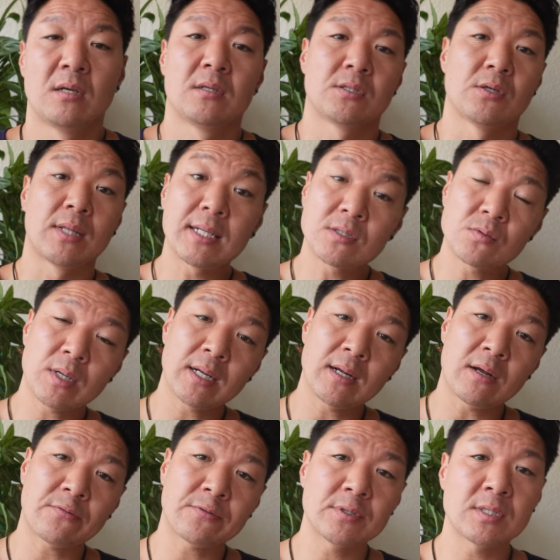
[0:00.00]
So that's what I
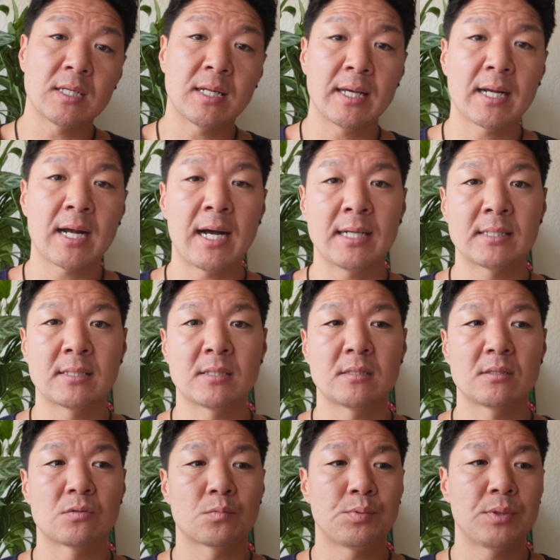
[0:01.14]
got for you today,
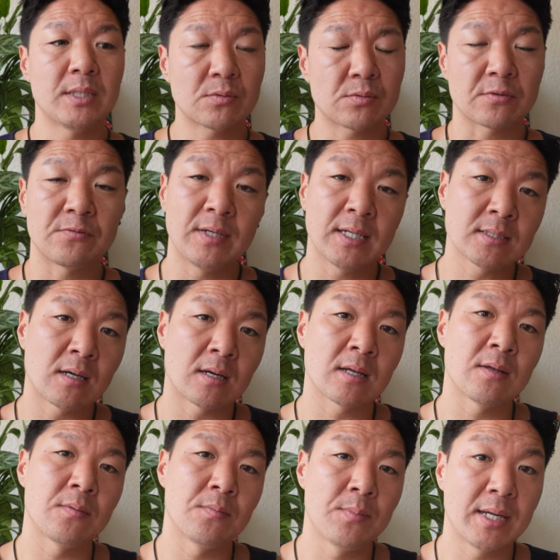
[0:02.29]
guys. Please reflect on
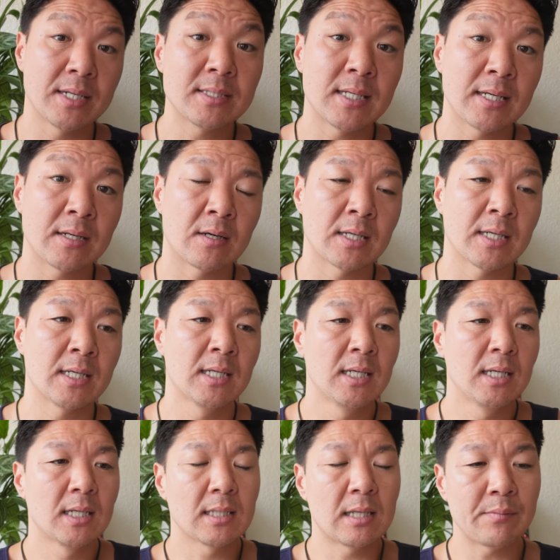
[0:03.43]
it, meditate on it.
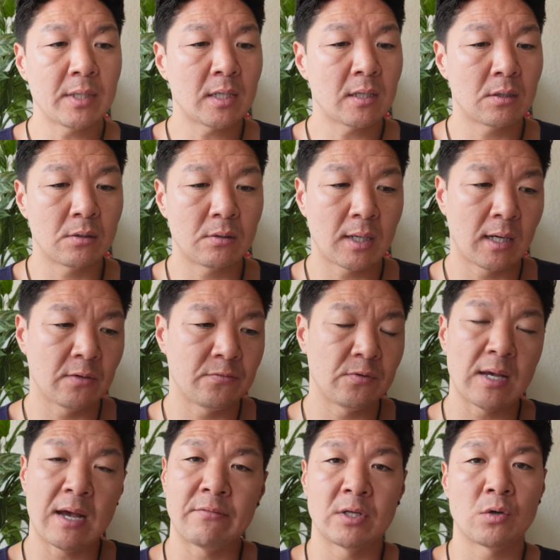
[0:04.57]
Let me know uh, if
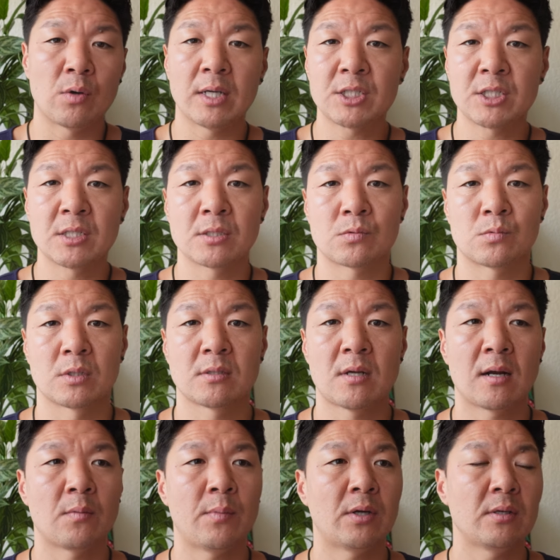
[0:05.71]
you have any questions or want to
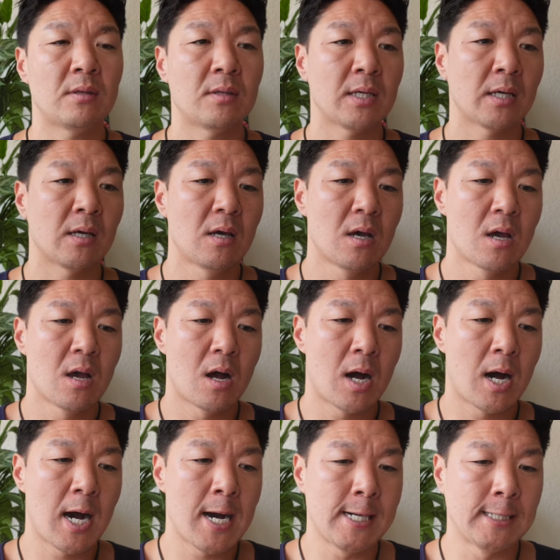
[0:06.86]
talk about anything.
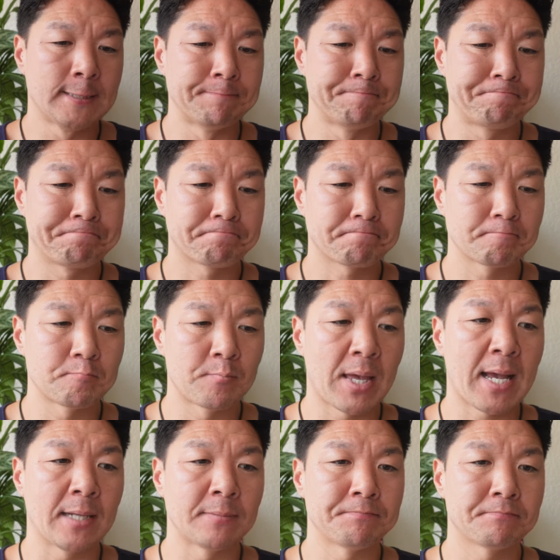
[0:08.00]
Um,
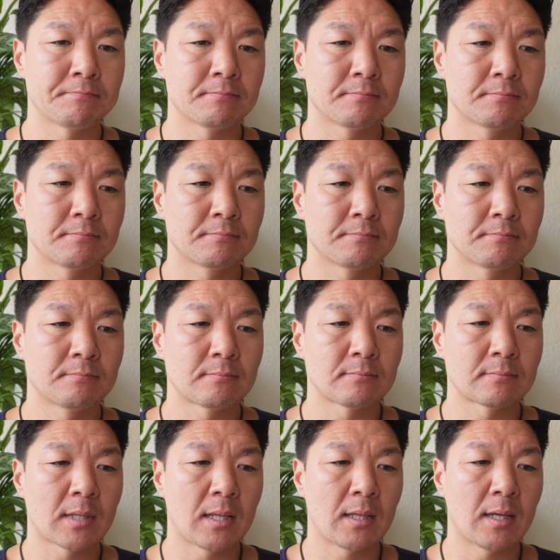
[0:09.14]
man,
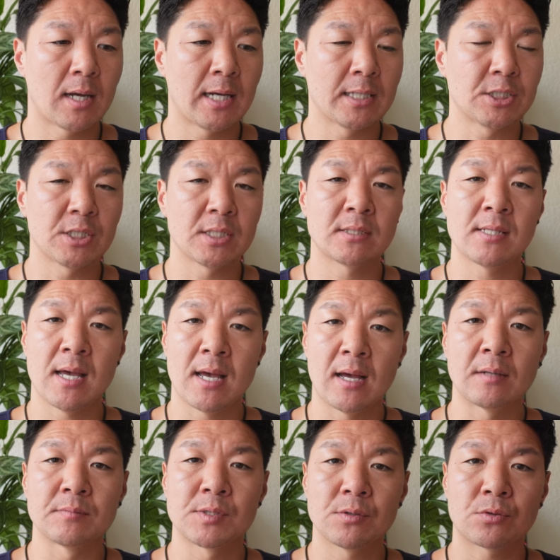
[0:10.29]
I just, yeah,
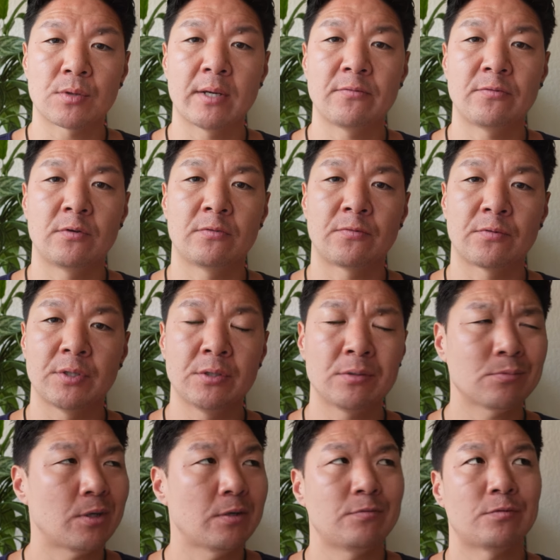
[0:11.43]
I'm so grateful for you.
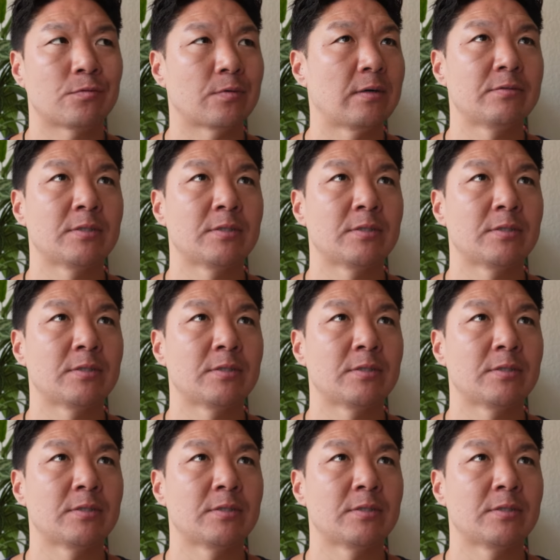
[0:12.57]
I'm grateful for